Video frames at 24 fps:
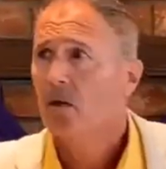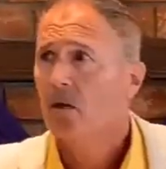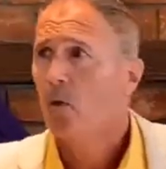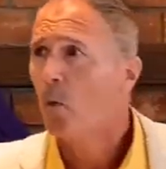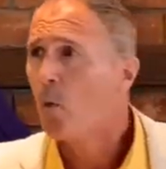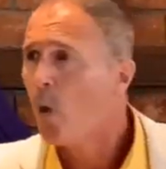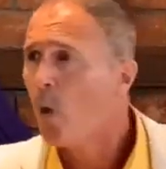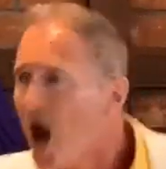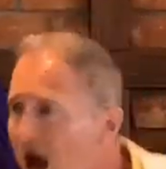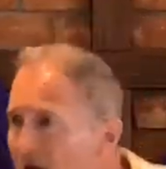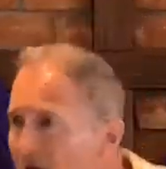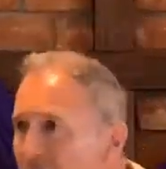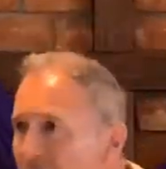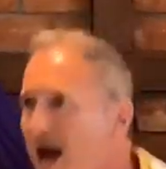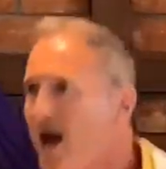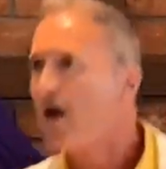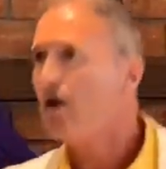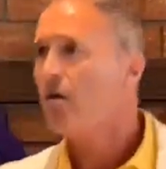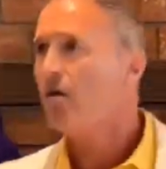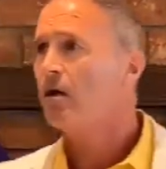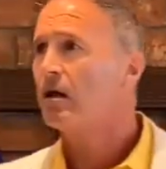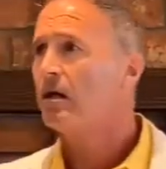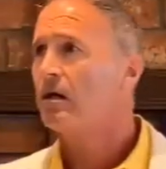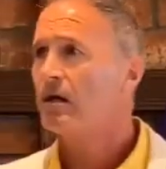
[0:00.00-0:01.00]
Wow.
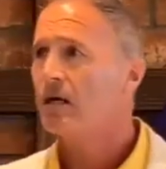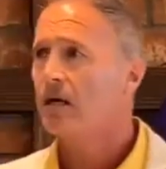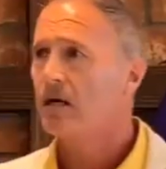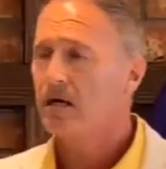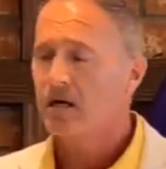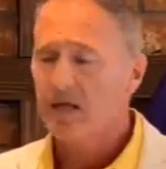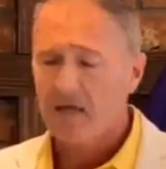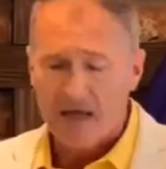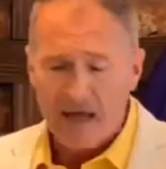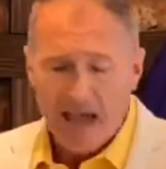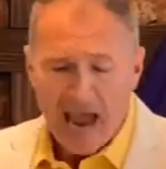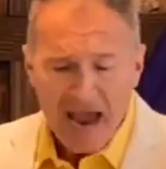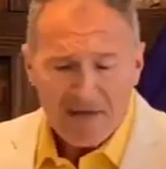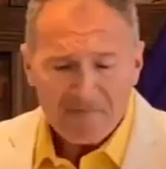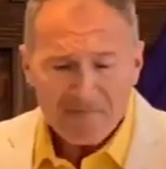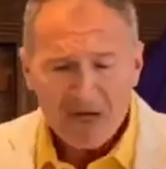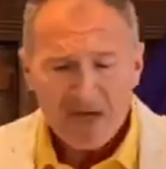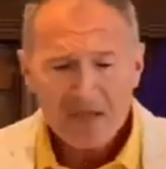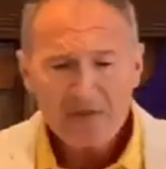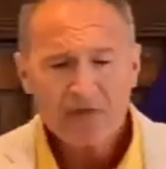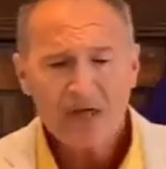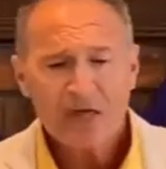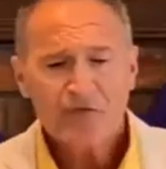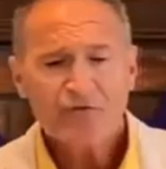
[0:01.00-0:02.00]
And
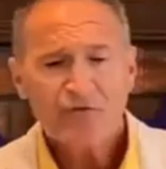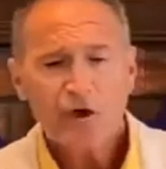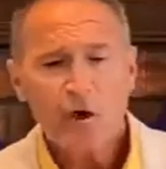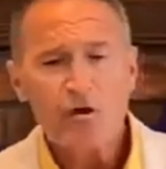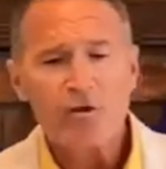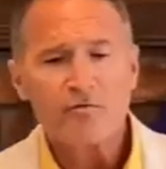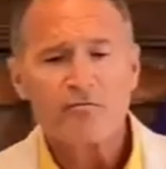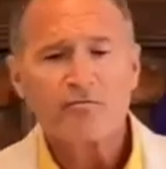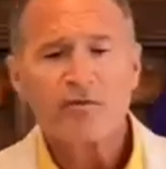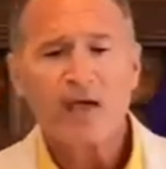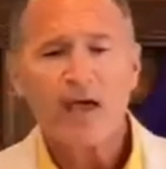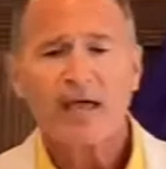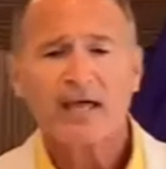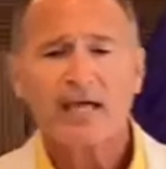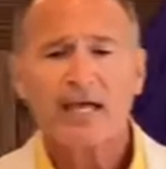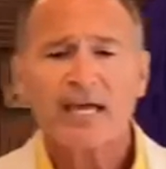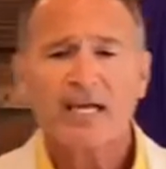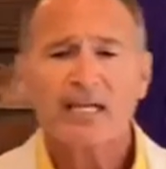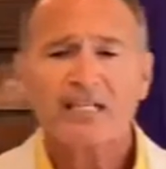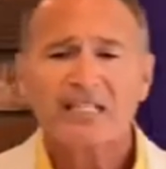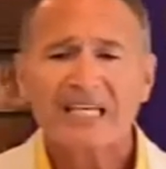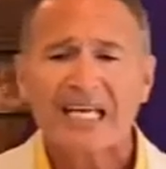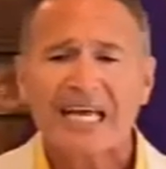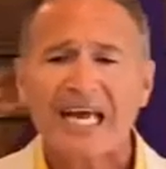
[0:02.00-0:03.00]
then the third thing
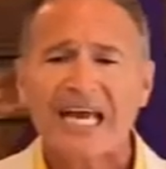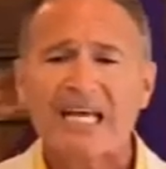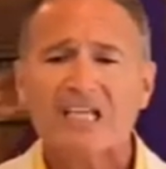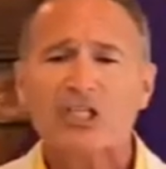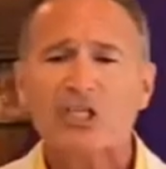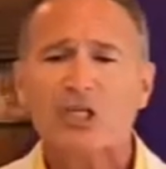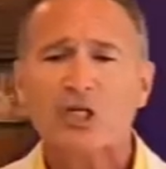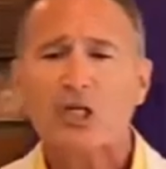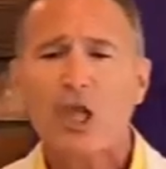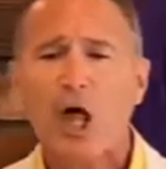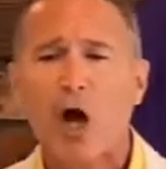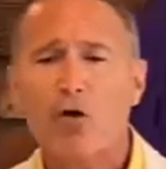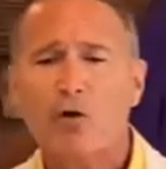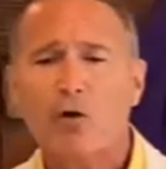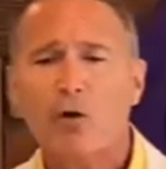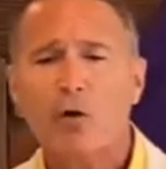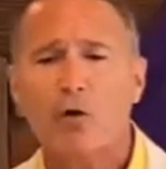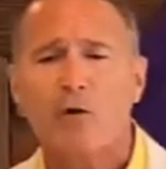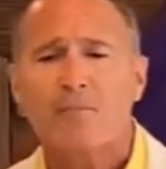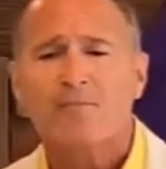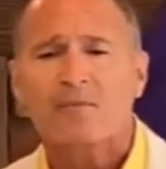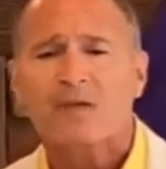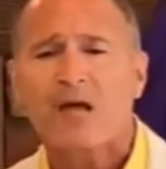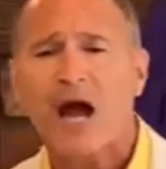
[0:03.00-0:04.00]
is each
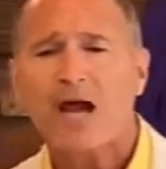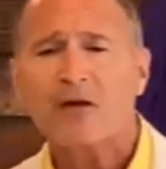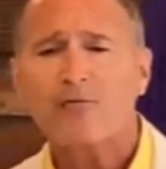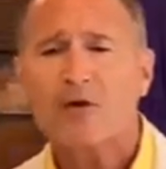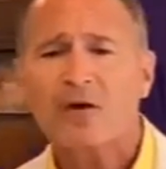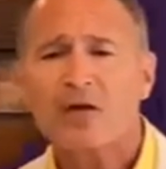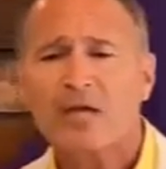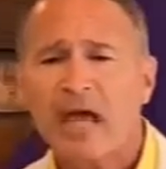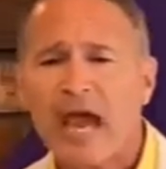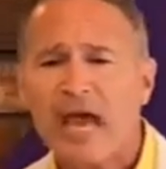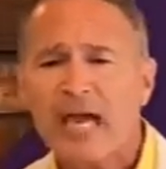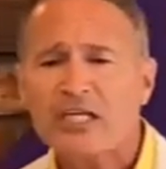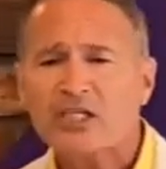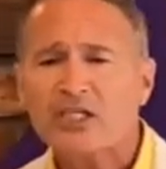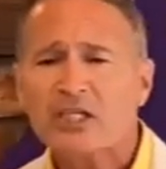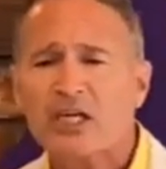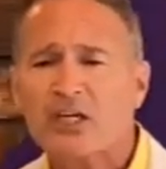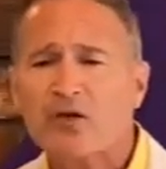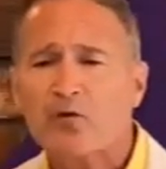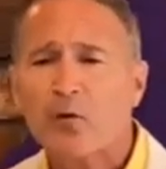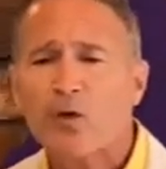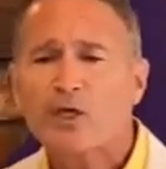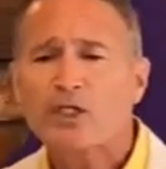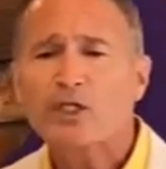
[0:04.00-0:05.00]
local
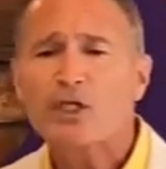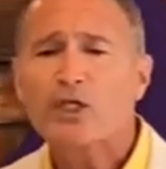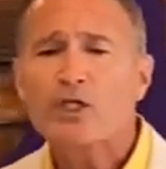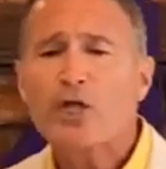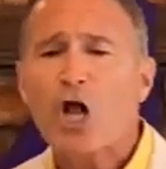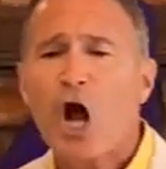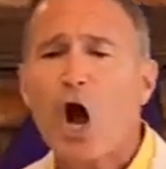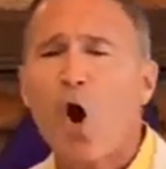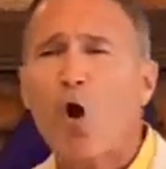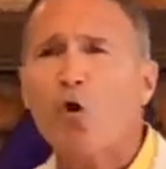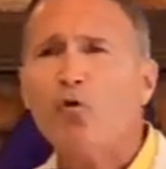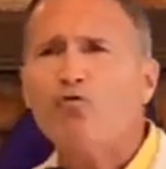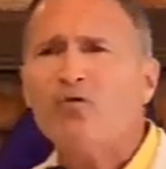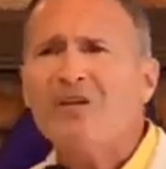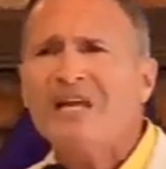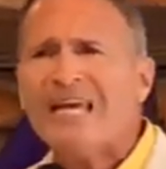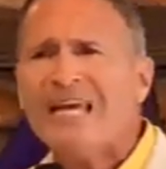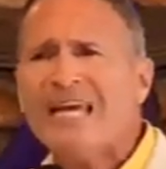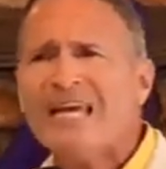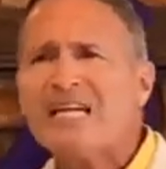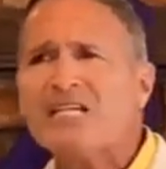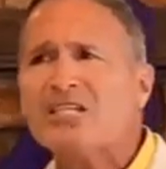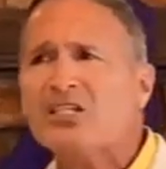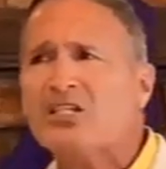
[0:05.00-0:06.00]
congregation was known
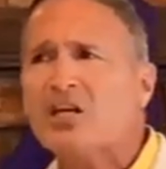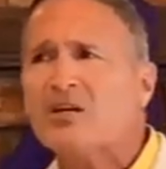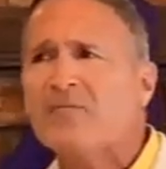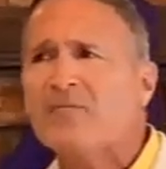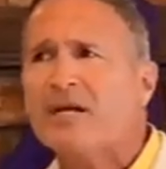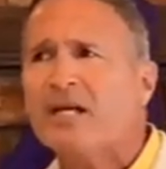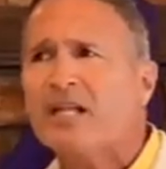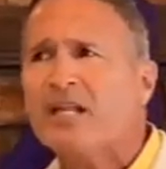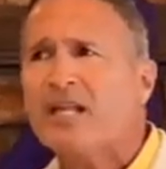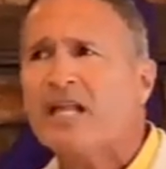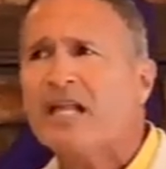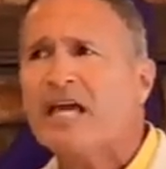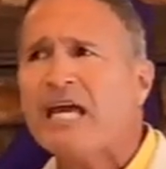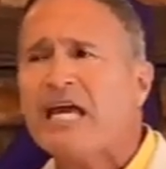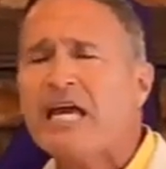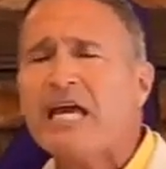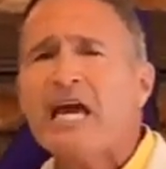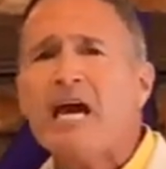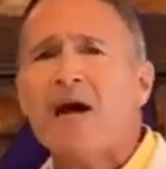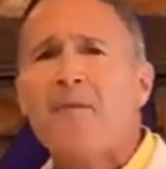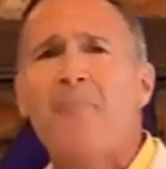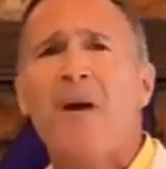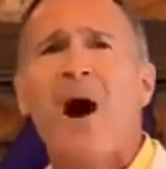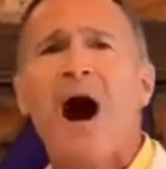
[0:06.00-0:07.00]
intimately
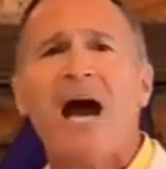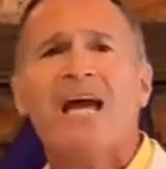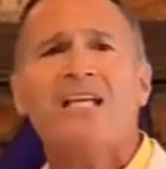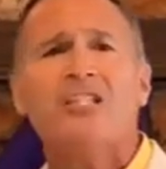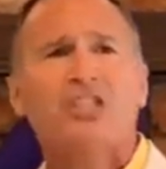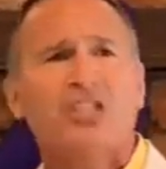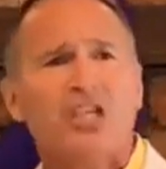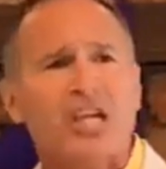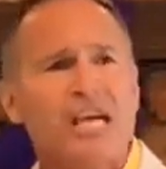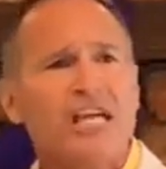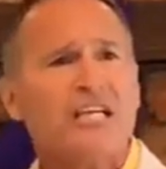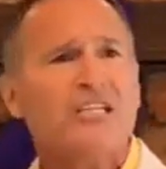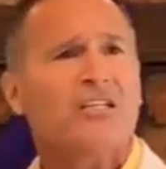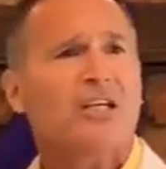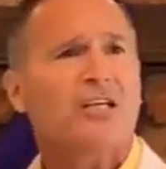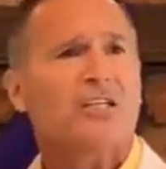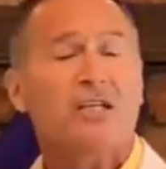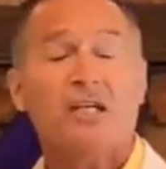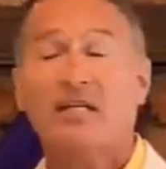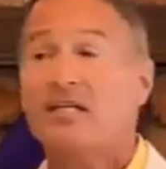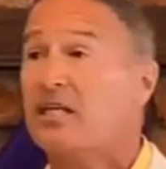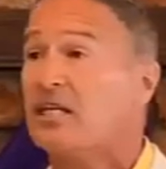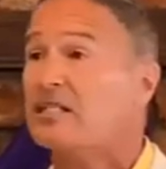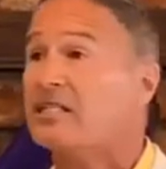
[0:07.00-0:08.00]
by Jesus.
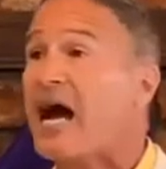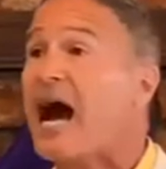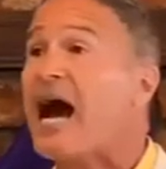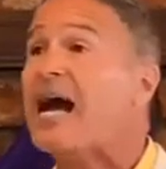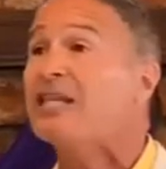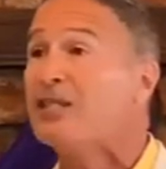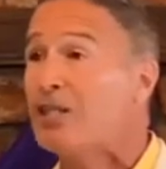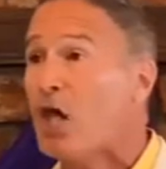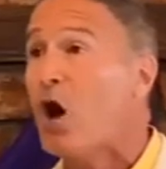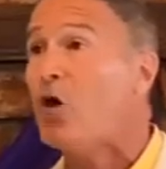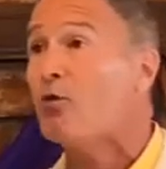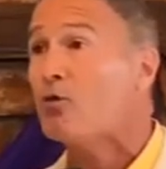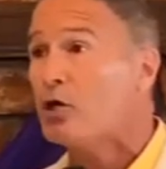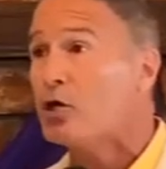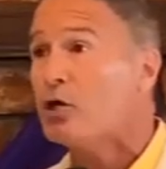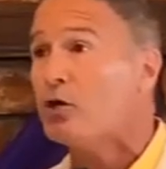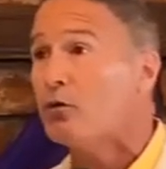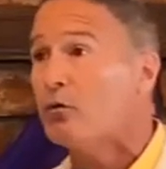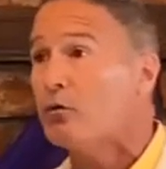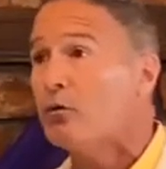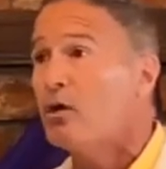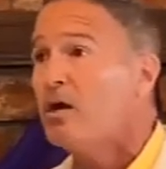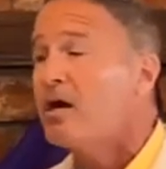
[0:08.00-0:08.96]
He says, I know you.